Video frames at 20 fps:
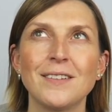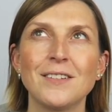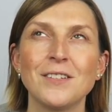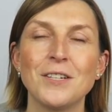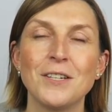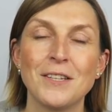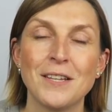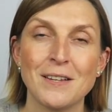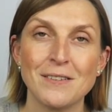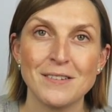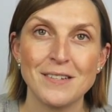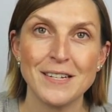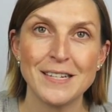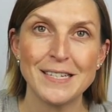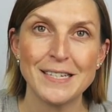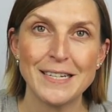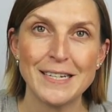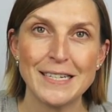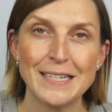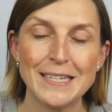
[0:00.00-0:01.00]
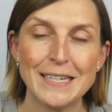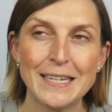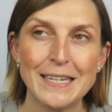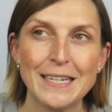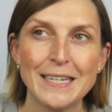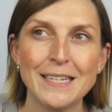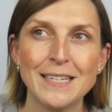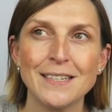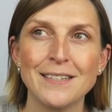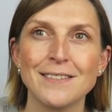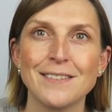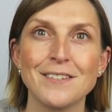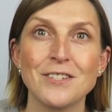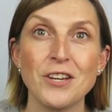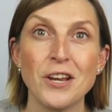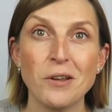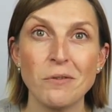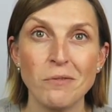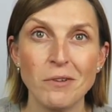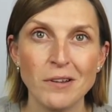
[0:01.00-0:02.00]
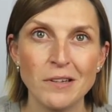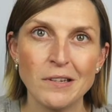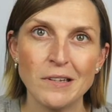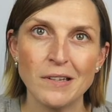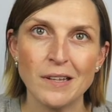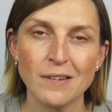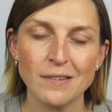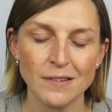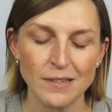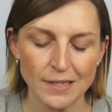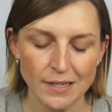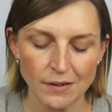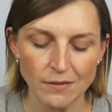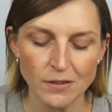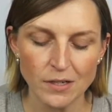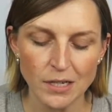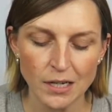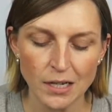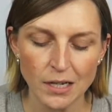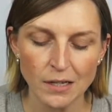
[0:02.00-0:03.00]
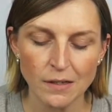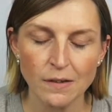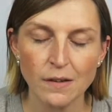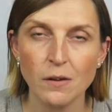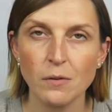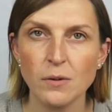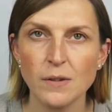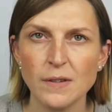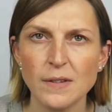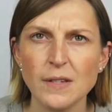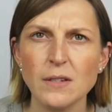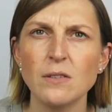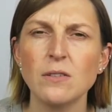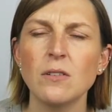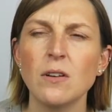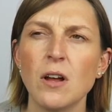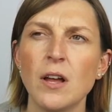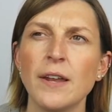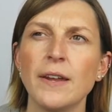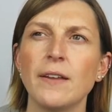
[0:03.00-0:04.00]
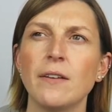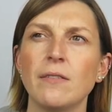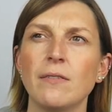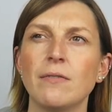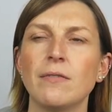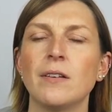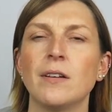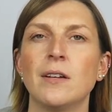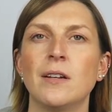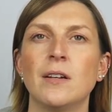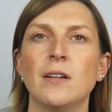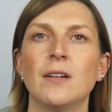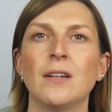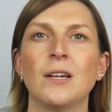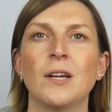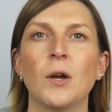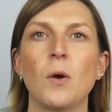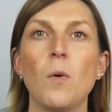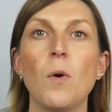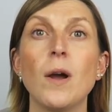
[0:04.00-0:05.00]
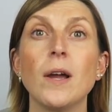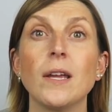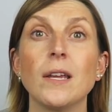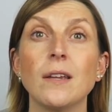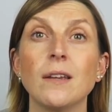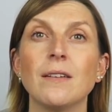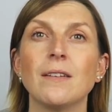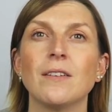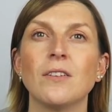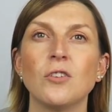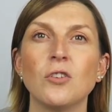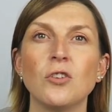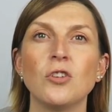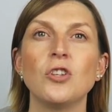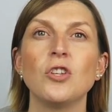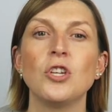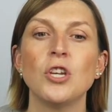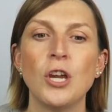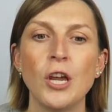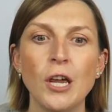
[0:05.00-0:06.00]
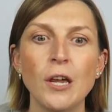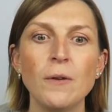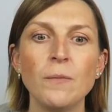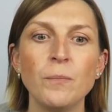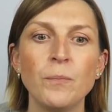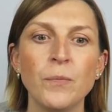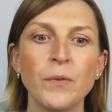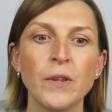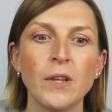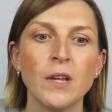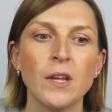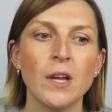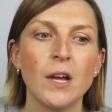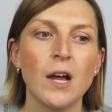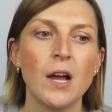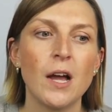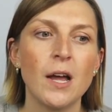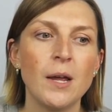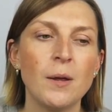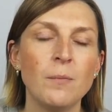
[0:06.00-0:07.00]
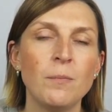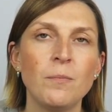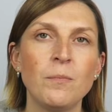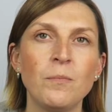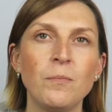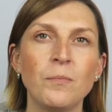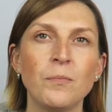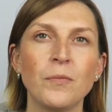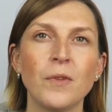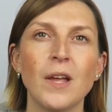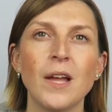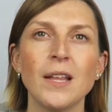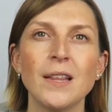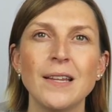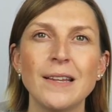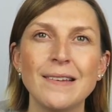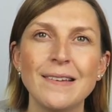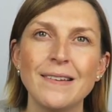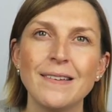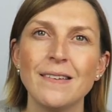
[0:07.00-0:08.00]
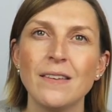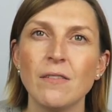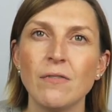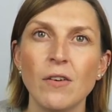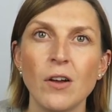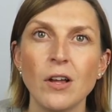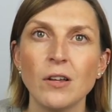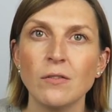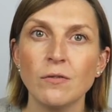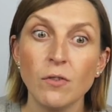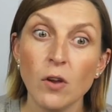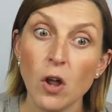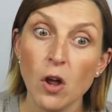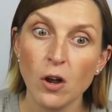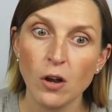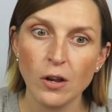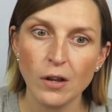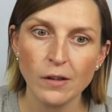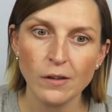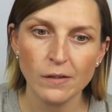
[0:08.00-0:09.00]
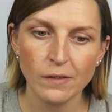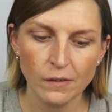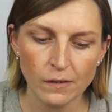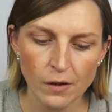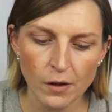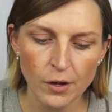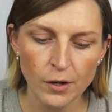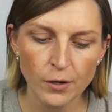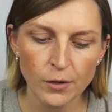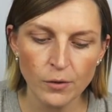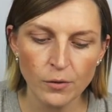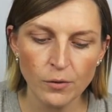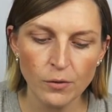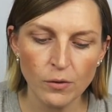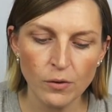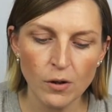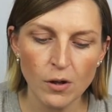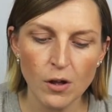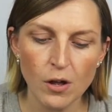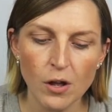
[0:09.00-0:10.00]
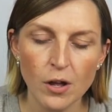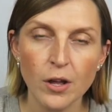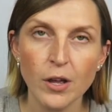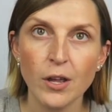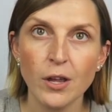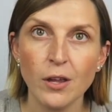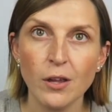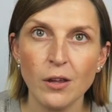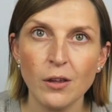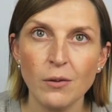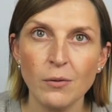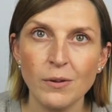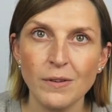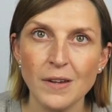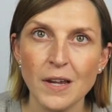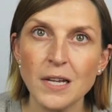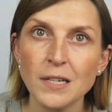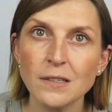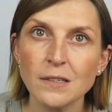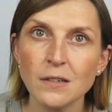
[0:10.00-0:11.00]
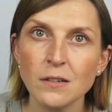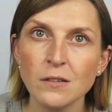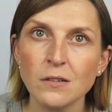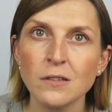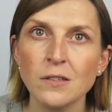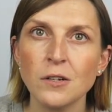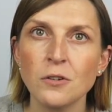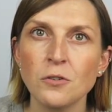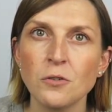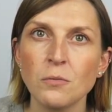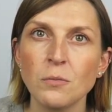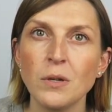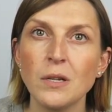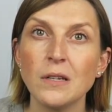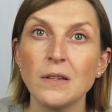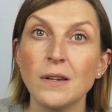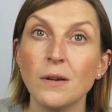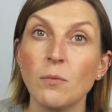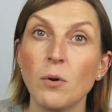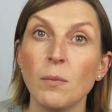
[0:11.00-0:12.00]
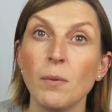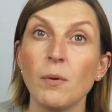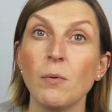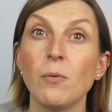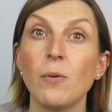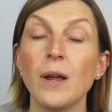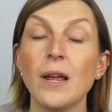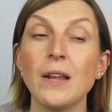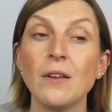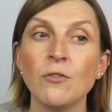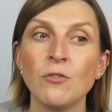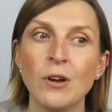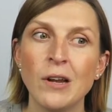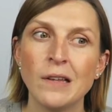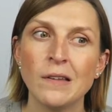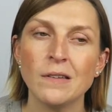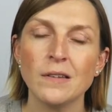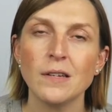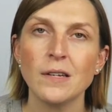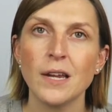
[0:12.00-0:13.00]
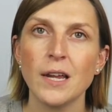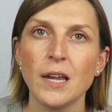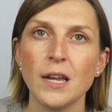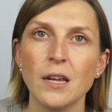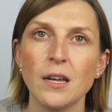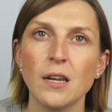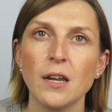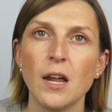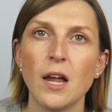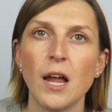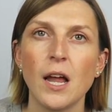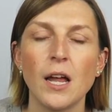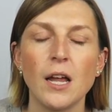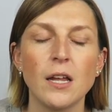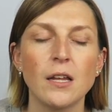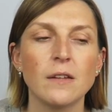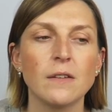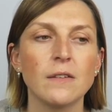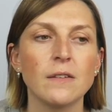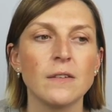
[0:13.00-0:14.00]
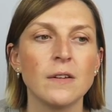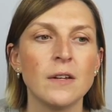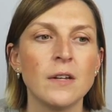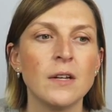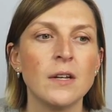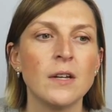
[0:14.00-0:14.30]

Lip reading: 2016. It's January 2017, so we're still kind of quite new. And this is the first vlog. So I was asking on social media what people were interested in, and